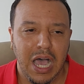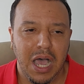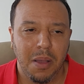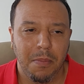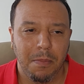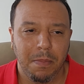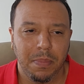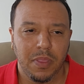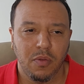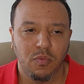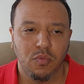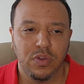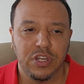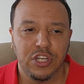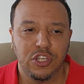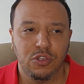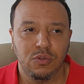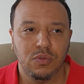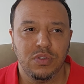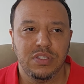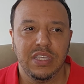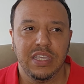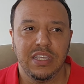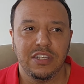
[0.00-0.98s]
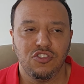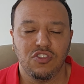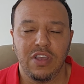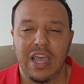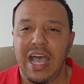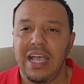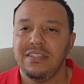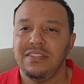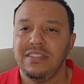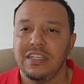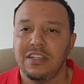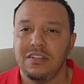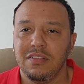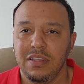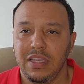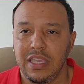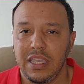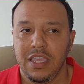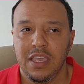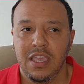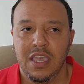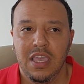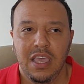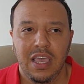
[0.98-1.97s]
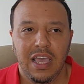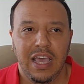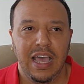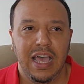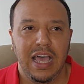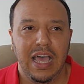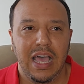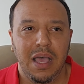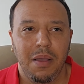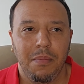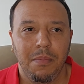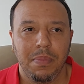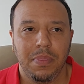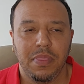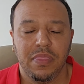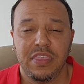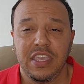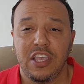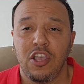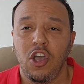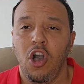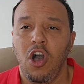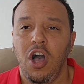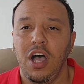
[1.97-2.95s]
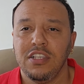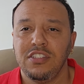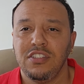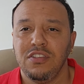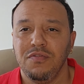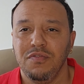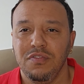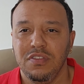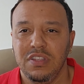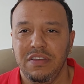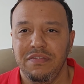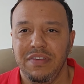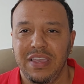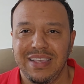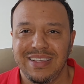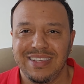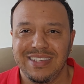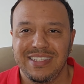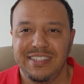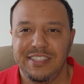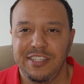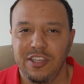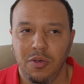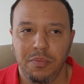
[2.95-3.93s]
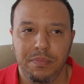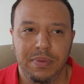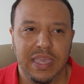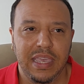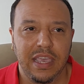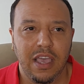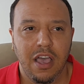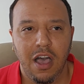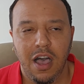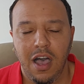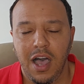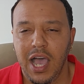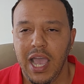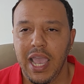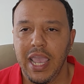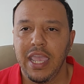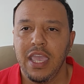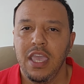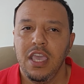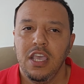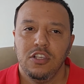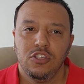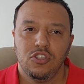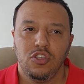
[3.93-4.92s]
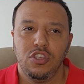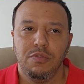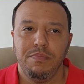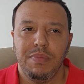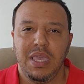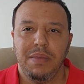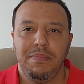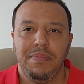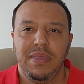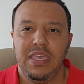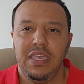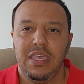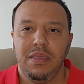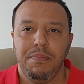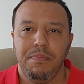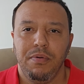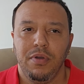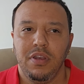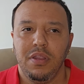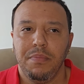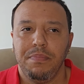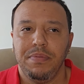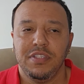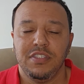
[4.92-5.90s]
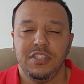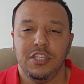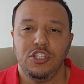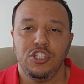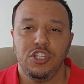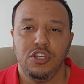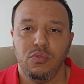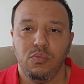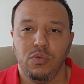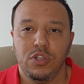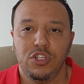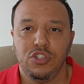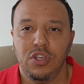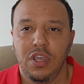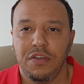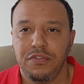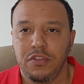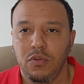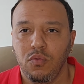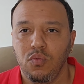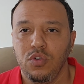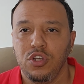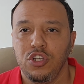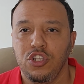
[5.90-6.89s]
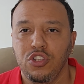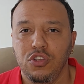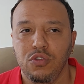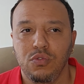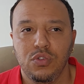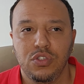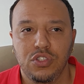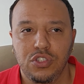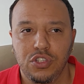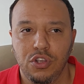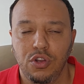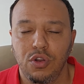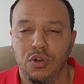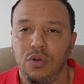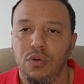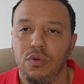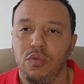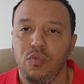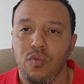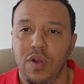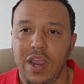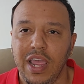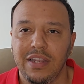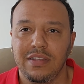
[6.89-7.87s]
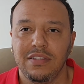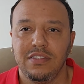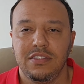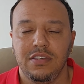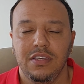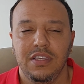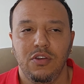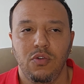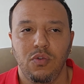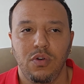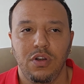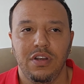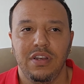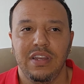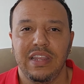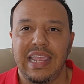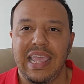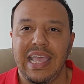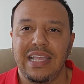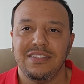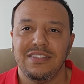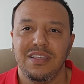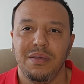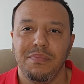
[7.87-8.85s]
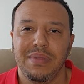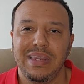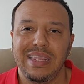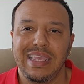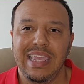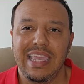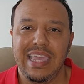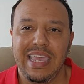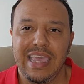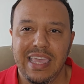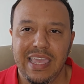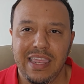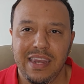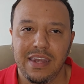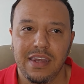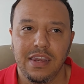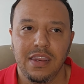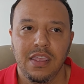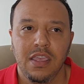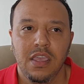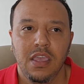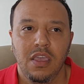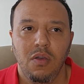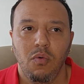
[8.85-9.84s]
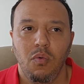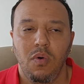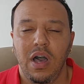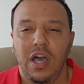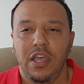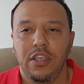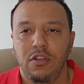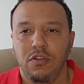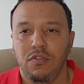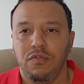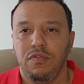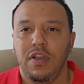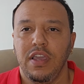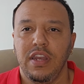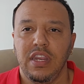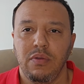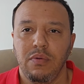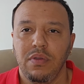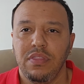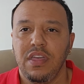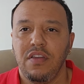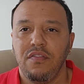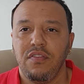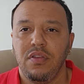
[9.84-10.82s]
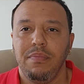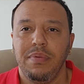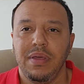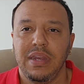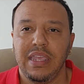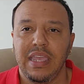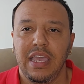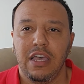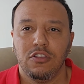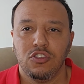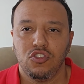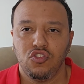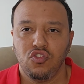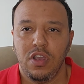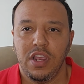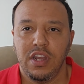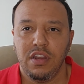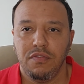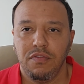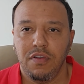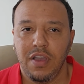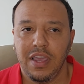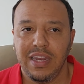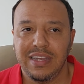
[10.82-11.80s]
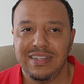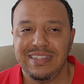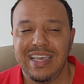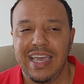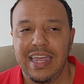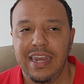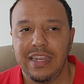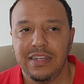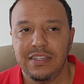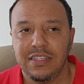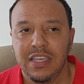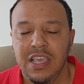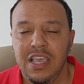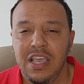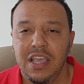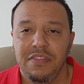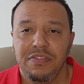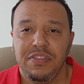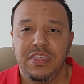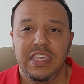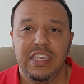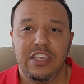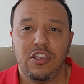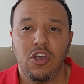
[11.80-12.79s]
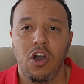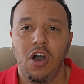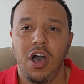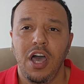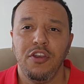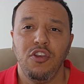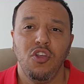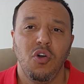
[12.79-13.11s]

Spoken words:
reducing drastically, the cost of living still being high. So you may be put in a position in which you have to reduce your rents in order to get somebody in while you're fighting with everybody else trying to find a tenant. The condo